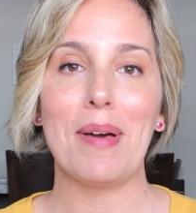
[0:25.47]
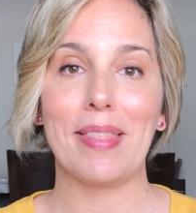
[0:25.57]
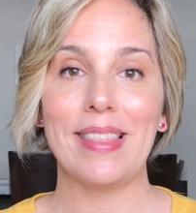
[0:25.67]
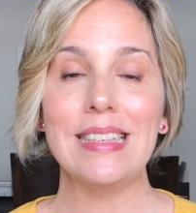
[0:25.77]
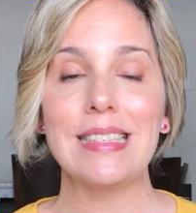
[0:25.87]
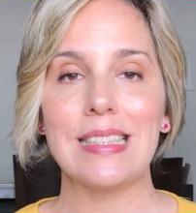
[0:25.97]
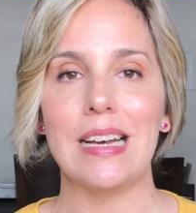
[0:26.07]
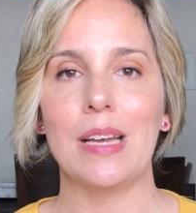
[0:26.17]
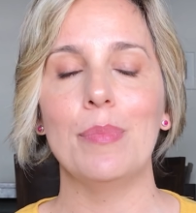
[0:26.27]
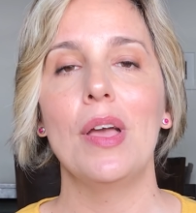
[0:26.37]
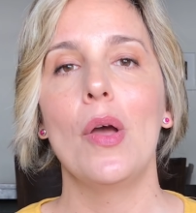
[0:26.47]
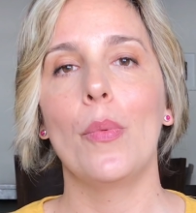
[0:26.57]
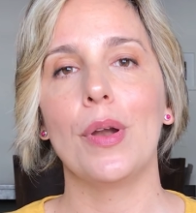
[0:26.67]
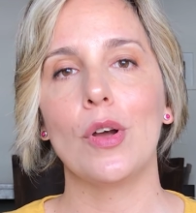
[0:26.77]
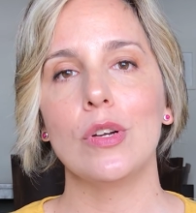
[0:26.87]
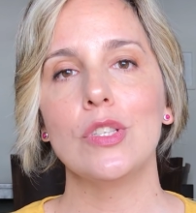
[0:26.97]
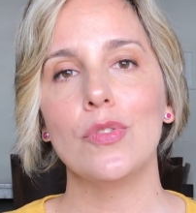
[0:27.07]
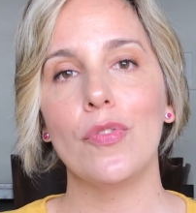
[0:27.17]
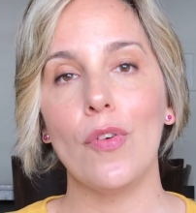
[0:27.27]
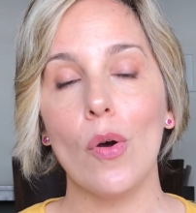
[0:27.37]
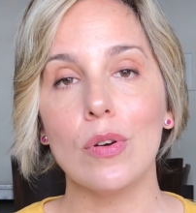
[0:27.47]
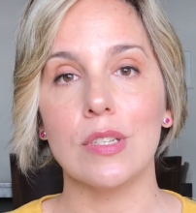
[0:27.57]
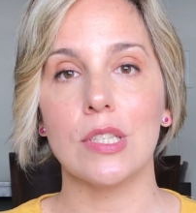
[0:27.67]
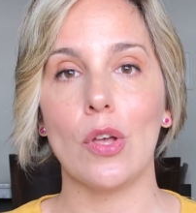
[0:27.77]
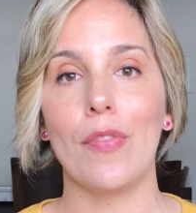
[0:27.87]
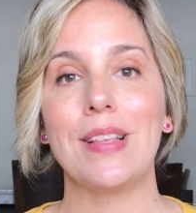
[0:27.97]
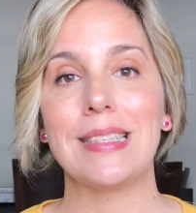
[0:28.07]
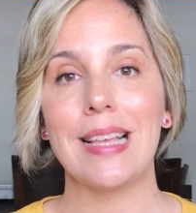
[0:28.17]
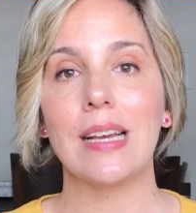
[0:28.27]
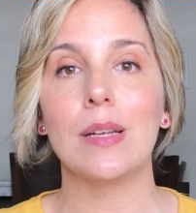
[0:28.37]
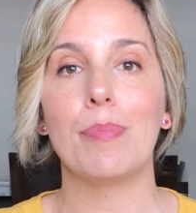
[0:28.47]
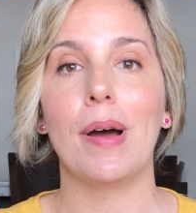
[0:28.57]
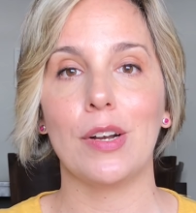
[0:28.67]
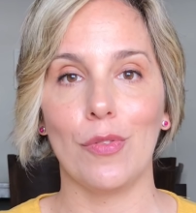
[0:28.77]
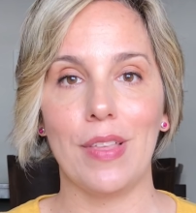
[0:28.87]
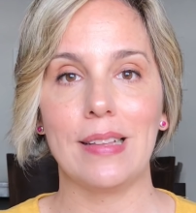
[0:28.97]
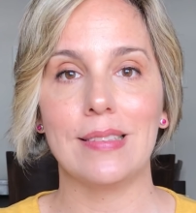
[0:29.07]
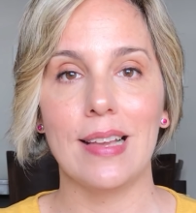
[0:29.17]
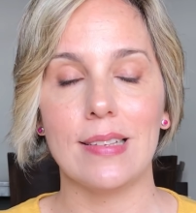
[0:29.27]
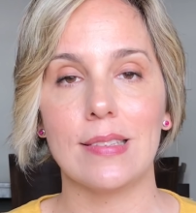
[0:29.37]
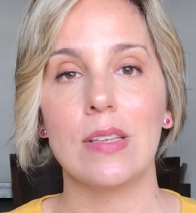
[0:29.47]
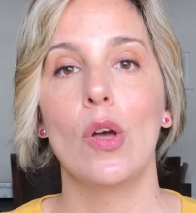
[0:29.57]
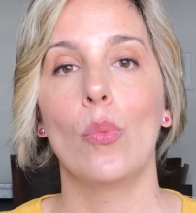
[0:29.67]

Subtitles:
But this time we're going to focus on the second part of that test,